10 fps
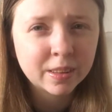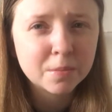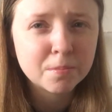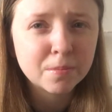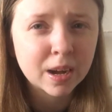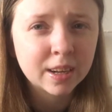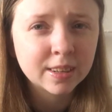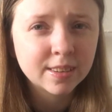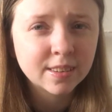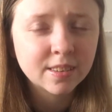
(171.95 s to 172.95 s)
that
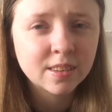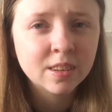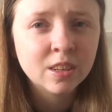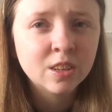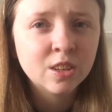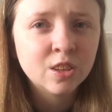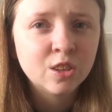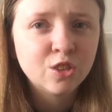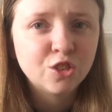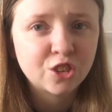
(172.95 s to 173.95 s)
might
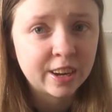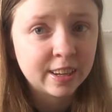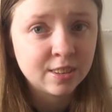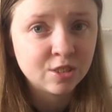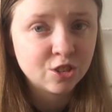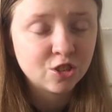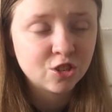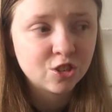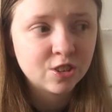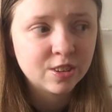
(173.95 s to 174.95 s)
change.